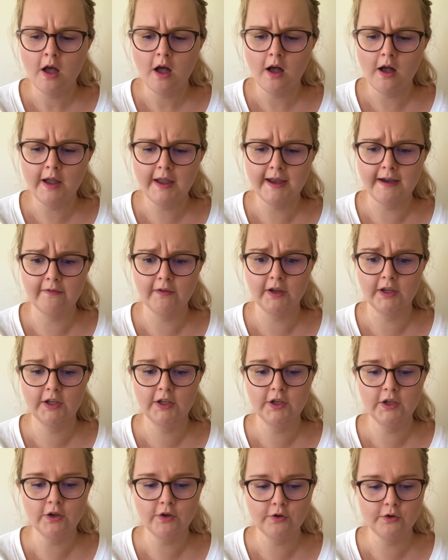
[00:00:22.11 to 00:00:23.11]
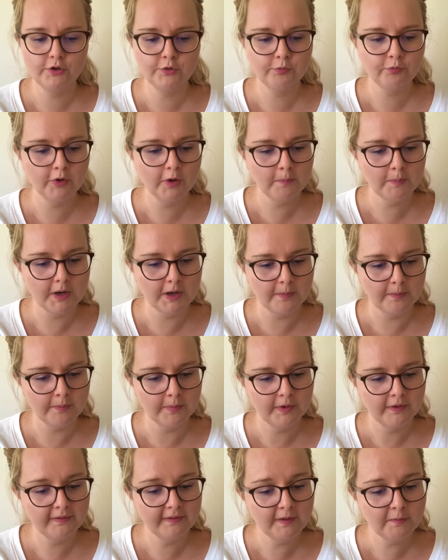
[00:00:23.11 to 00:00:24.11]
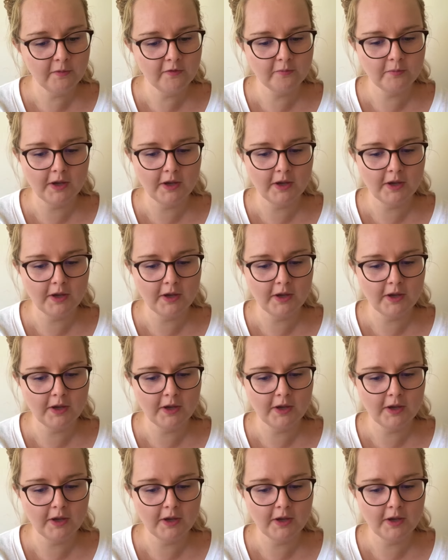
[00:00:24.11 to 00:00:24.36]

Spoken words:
I have a huge problem. Some of